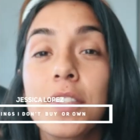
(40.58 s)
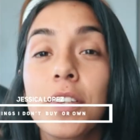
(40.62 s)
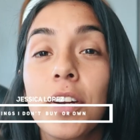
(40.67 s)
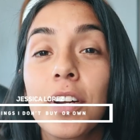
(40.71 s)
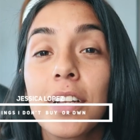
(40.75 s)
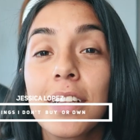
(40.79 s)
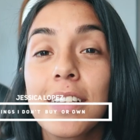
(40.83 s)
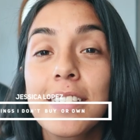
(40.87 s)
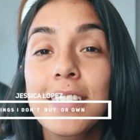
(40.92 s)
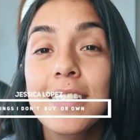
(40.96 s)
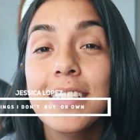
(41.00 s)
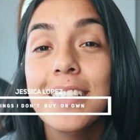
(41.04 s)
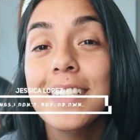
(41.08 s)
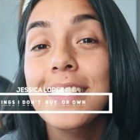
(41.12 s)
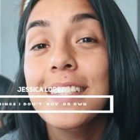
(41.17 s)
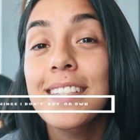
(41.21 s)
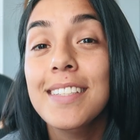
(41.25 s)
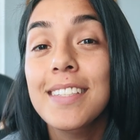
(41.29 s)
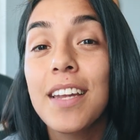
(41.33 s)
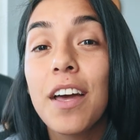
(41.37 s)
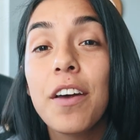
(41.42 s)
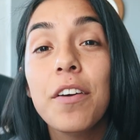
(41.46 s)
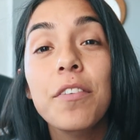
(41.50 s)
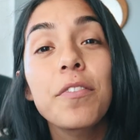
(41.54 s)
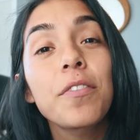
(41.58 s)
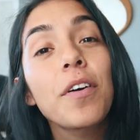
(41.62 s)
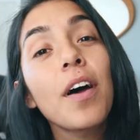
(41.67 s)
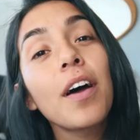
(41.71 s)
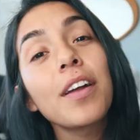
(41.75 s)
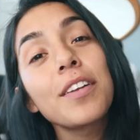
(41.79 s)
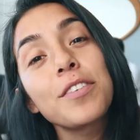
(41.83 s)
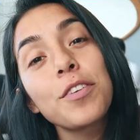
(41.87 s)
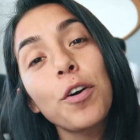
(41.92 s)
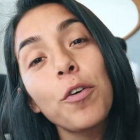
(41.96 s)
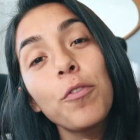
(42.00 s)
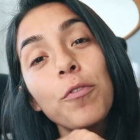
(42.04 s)
start listing stuff,
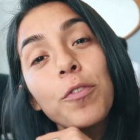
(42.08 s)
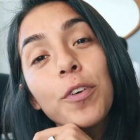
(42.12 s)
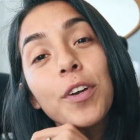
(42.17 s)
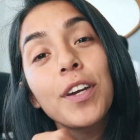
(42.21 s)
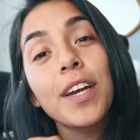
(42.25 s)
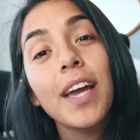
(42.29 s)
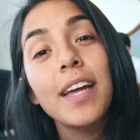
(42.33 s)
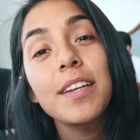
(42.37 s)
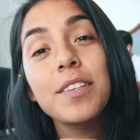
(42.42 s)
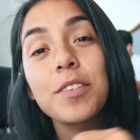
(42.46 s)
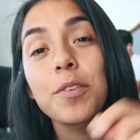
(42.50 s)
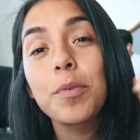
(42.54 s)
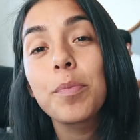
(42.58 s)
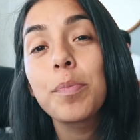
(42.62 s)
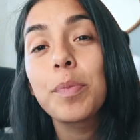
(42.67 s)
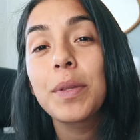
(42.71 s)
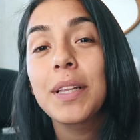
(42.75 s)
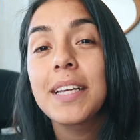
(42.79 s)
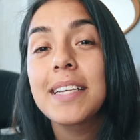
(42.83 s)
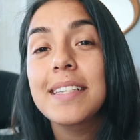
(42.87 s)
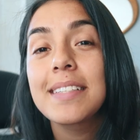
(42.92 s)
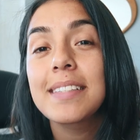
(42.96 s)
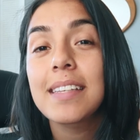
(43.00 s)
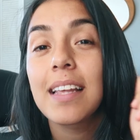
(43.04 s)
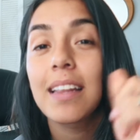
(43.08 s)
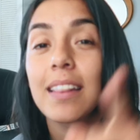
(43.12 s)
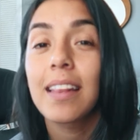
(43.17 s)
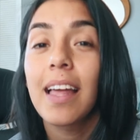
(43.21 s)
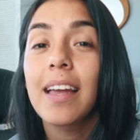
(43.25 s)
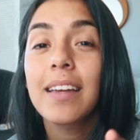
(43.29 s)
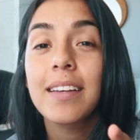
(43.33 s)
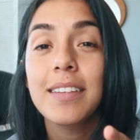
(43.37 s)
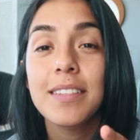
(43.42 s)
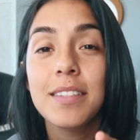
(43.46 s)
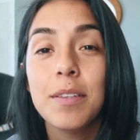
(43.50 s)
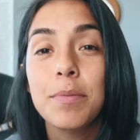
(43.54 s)
don't forget to please
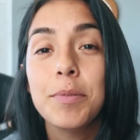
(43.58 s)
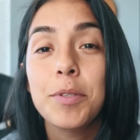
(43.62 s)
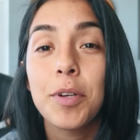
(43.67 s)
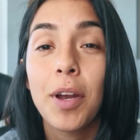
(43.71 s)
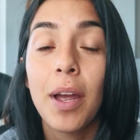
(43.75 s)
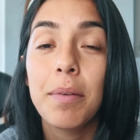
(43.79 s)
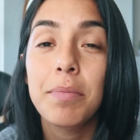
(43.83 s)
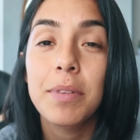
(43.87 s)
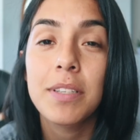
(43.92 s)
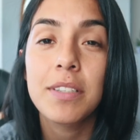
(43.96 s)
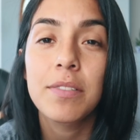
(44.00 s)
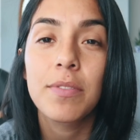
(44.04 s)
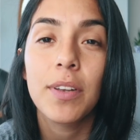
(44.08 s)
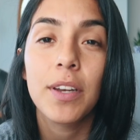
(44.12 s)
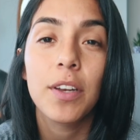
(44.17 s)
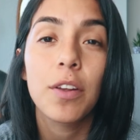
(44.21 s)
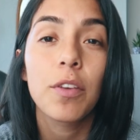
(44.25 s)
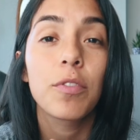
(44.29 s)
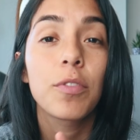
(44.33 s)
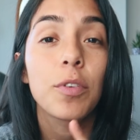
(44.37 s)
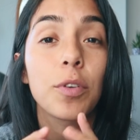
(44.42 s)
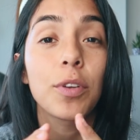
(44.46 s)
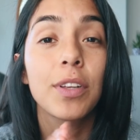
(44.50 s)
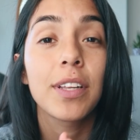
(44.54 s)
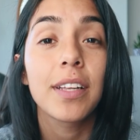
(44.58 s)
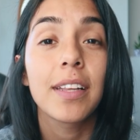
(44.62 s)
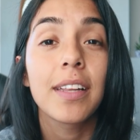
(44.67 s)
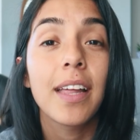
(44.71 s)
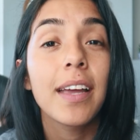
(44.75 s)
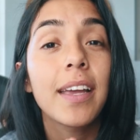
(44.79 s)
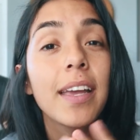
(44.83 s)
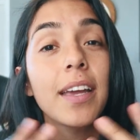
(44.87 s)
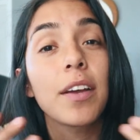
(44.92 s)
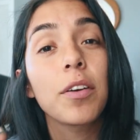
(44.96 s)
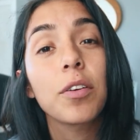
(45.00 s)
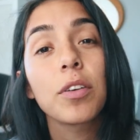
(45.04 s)
like and subscribe this video if you really
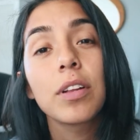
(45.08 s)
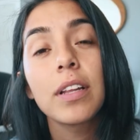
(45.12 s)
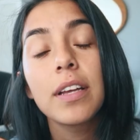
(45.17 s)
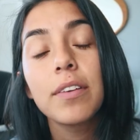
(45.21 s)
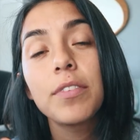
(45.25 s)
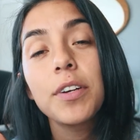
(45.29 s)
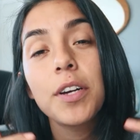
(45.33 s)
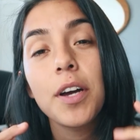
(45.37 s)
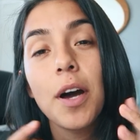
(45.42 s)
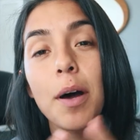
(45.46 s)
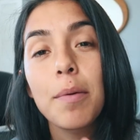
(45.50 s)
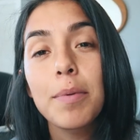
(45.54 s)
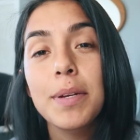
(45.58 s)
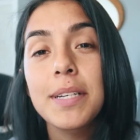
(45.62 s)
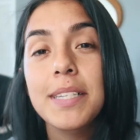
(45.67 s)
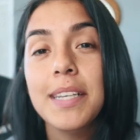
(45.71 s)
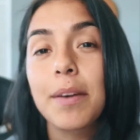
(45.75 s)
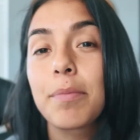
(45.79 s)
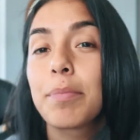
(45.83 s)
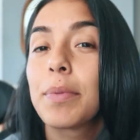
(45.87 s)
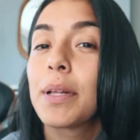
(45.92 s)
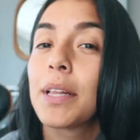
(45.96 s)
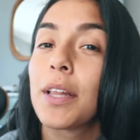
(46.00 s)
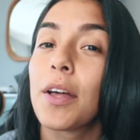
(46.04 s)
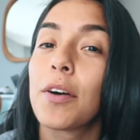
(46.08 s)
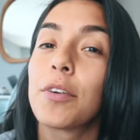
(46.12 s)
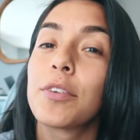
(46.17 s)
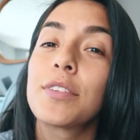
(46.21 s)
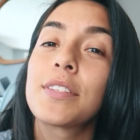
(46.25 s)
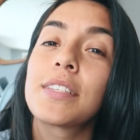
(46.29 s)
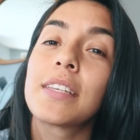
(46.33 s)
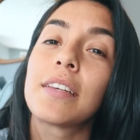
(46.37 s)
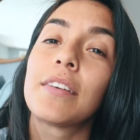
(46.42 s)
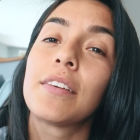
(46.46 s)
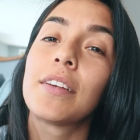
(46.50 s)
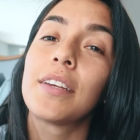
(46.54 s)
like it, or leave a comment down below
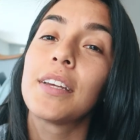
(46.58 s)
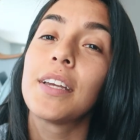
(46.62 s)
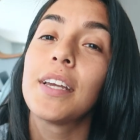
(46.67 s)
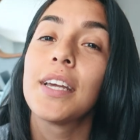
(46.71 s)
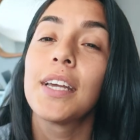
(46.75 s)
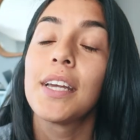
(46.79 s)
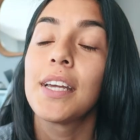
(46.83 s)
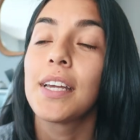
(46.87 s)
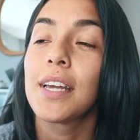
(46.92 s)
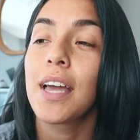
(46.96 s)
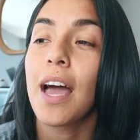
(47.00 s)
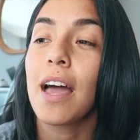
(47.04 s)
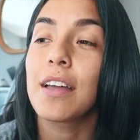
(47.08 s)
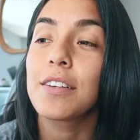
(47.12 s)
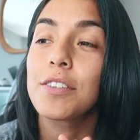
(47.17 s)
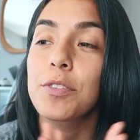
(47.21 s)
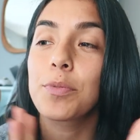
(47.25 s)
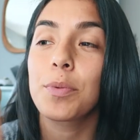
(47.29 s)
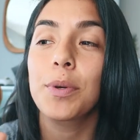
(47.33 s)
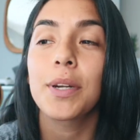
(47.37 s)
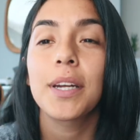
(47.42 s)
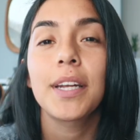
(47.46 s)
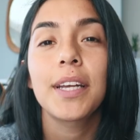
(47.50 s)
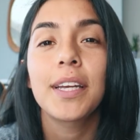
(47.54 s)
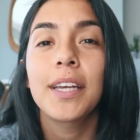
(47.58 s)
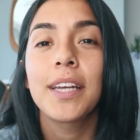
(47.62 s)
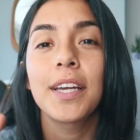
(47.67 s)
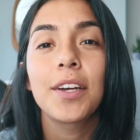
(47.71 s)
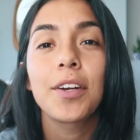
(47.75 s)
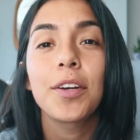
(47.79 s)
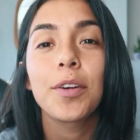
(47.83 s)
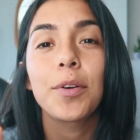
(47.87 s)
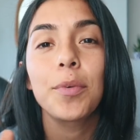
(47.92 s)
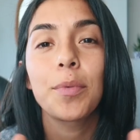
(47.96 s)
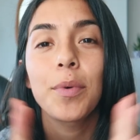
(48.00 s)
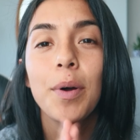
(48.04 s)
to see. I just wanna
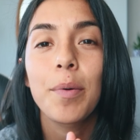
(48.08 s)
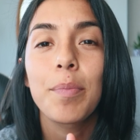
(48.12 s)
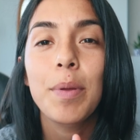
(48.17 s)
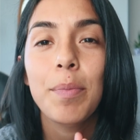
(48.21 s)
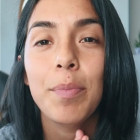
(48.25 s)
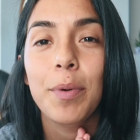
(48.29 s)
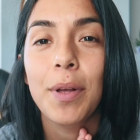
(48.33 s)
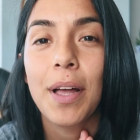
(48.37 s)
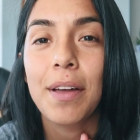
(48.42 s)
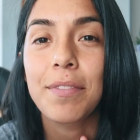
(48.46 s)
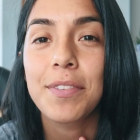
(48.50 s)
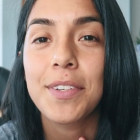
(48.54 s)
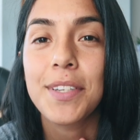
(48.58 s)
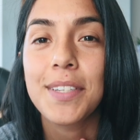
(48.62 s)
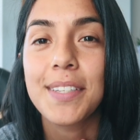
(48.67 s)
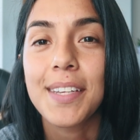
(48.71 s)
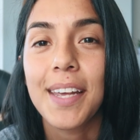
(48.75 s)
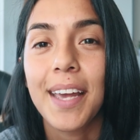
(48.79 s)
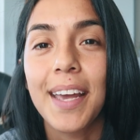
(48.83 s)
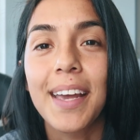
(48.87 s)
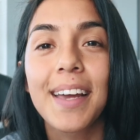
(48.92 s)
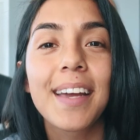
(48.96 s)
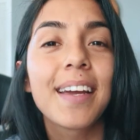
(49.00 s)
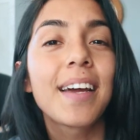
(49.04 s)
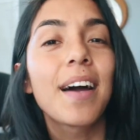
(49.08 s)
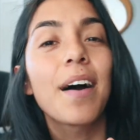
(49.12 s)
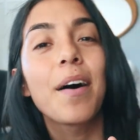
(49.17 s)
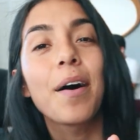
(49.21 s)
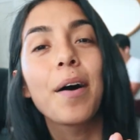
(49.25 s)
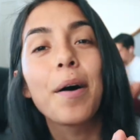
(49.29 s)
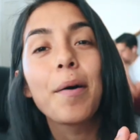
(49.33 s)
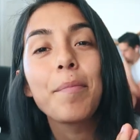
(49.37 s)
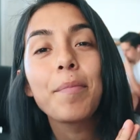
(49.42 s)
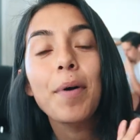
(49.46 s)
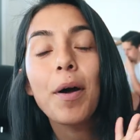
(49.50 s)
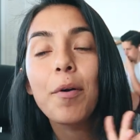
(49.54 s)
hear what people have to say,
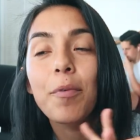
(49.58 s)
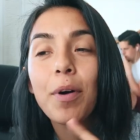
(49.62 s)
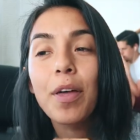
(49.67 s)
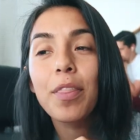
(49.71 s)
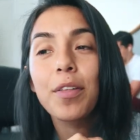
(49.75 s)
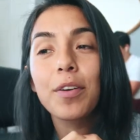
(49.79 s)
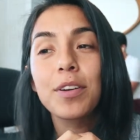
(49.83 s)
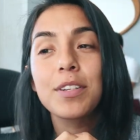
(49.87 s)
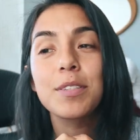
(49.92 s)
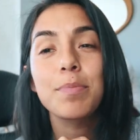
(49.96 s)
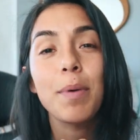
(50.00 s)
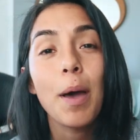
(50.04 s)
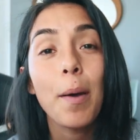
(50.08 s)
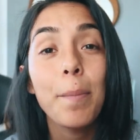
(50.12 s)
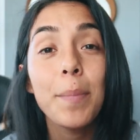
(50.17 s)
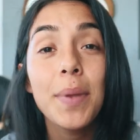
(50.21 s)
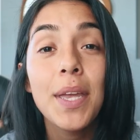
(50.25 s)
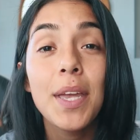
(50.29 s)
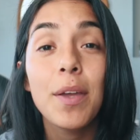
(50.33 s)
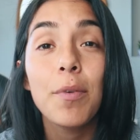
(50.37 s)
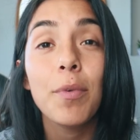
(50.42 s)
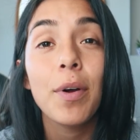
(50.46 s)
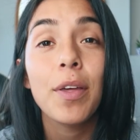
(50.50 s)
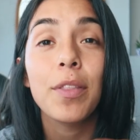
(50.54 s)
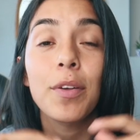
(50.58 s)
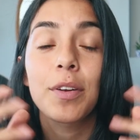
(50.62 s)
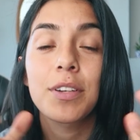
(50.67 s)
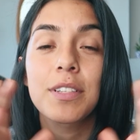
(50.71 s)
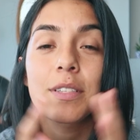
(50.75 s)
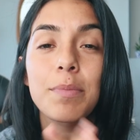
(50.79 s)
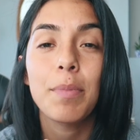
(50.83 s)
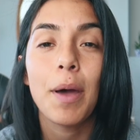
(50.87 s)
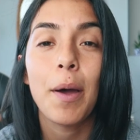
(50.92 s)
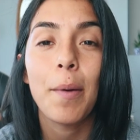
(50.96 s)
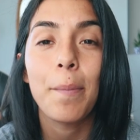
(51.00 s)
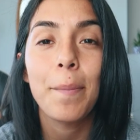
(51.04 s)
whether it's about me, whether
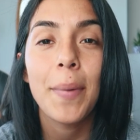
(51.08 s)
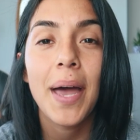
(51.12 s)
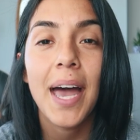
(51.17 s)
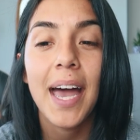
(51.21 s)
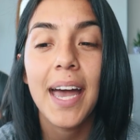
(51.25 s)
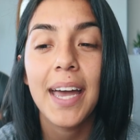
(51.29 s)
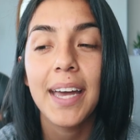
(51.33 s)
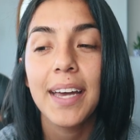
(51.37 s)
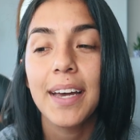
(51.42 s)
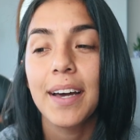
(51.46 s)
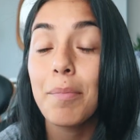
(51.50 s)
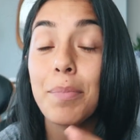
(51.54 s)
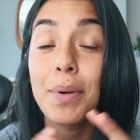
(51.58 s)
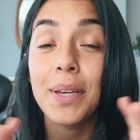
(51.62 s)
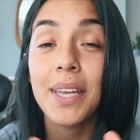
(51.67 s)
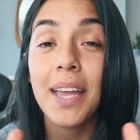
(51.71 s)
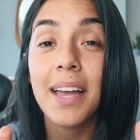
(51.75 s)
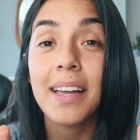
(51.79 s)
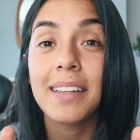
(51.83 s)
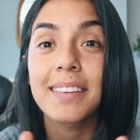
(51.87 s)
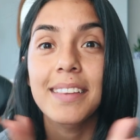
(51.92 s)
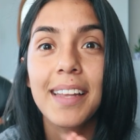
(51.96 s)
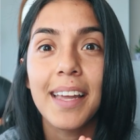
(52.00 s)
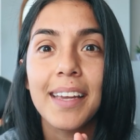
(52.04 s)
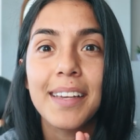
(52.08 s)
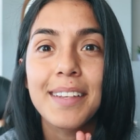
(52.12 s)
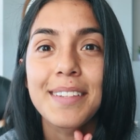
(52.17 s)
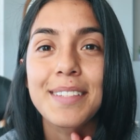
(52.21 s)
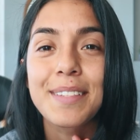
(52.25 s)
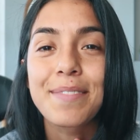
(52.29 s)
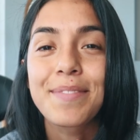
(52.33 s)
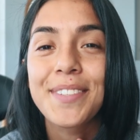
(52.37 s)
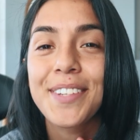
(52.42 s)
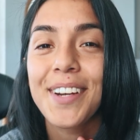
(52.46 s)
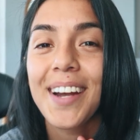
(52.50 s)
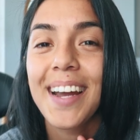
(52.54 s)
it's about Matt, but yeah, like
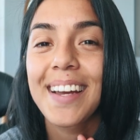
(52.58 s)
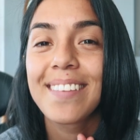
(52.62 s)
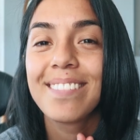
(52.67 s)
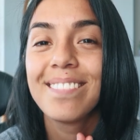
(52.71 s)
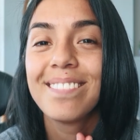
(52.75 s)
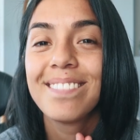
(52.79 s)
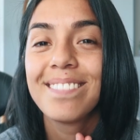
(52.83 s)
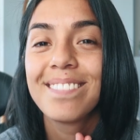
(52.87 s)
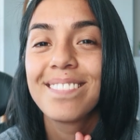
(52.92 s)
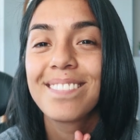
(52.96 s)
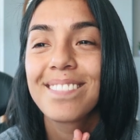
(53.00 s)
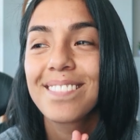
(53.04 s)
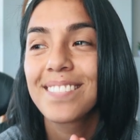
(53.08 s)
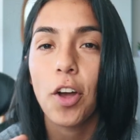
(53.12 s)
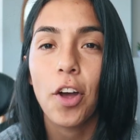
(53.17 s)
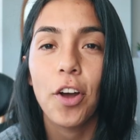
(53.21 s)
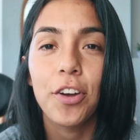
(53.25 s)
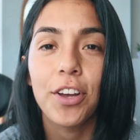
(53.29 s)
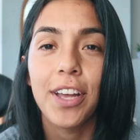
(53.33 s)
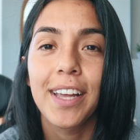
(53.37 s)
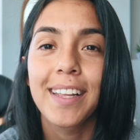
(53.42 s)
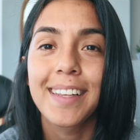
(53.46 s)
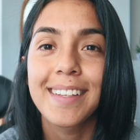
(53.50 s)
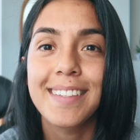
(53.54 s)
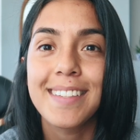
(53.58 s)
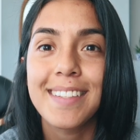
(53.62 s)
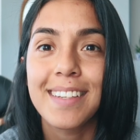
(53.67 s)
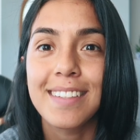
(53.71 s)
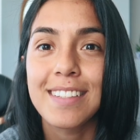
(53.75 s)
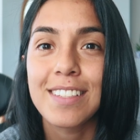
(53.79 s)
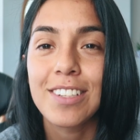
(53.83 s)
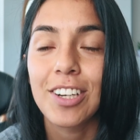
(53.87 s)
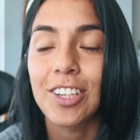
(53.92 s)
and subscribe. Okay, let's get